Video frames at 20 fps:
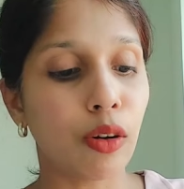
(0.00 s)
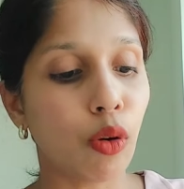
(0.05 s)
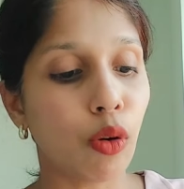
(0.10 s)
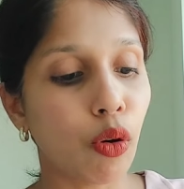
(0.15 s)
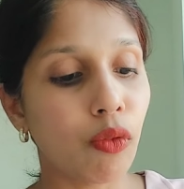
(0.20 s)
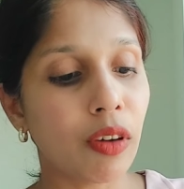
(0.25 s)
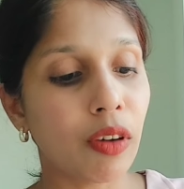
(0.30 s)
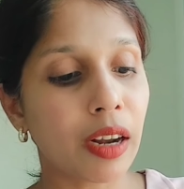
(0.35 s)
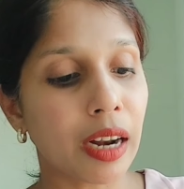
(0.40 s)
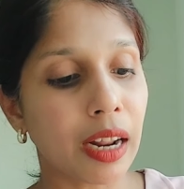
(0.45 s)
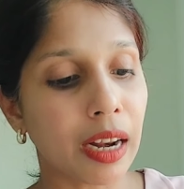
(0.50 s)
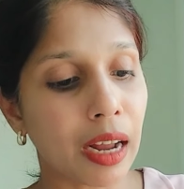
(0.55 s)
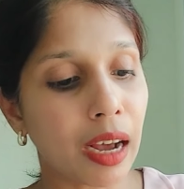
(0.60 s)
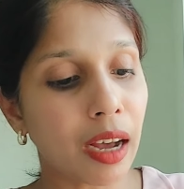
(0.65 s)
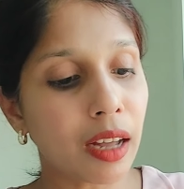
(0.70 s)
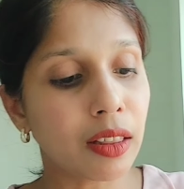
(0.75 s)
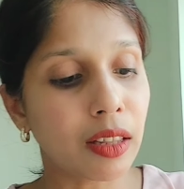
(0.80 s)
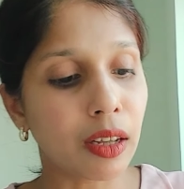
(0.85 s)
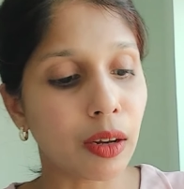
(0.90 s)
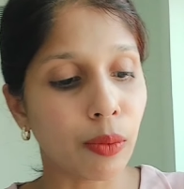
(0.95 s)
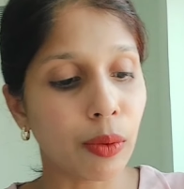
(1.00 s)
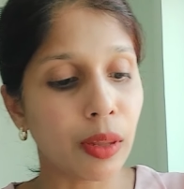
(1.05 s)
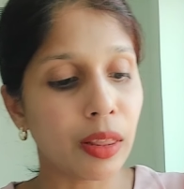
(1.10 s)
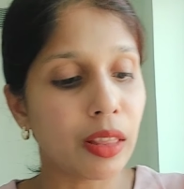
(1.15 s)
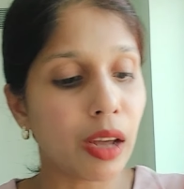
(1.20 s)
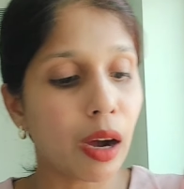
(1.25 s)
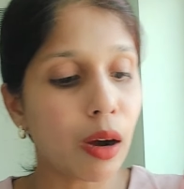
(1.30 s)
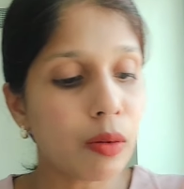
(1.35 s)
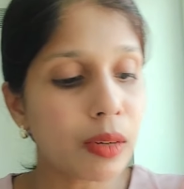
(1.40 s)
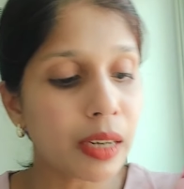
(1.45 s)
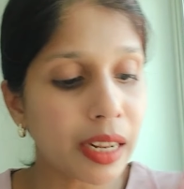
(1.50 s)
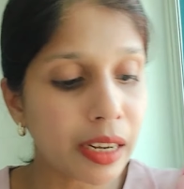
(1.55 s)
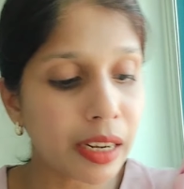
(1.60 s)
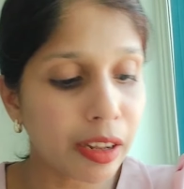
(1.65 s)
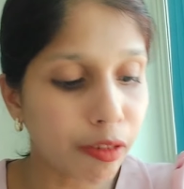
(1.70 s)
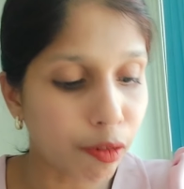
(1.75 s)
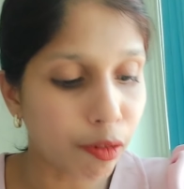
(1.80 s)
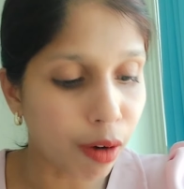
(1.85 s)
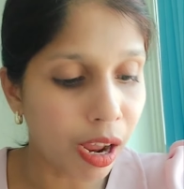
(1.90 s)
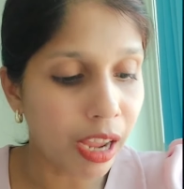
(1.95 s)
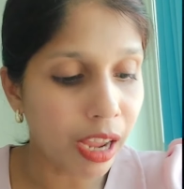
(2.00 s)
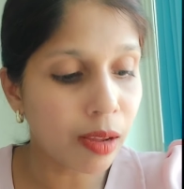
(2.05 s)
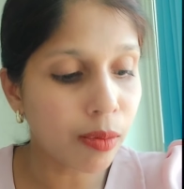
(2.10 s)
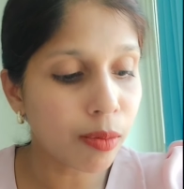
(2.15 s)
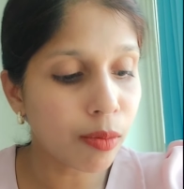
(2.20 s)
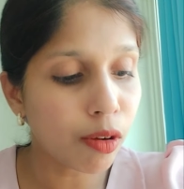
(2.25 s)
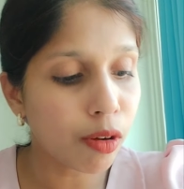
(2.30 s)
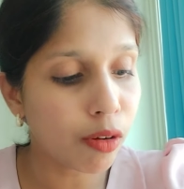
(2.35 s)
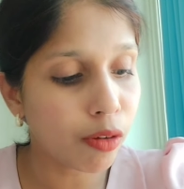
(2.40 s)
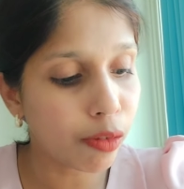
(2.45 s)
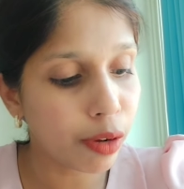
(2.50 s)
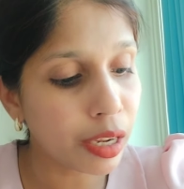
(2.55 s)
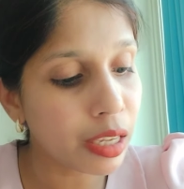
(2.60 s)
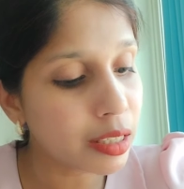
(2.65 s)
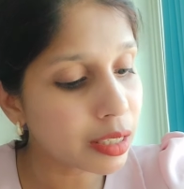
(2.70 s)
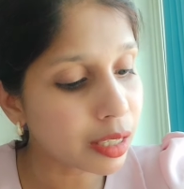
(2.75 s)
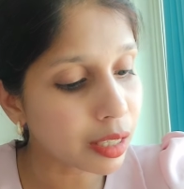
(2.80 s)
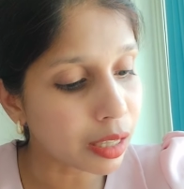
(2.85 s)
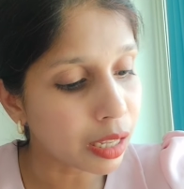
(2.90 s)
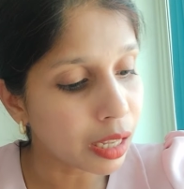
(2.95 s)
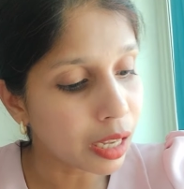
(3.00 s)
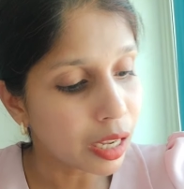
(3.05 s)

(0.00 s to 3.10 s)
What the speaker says: over another without any rhyme or reason.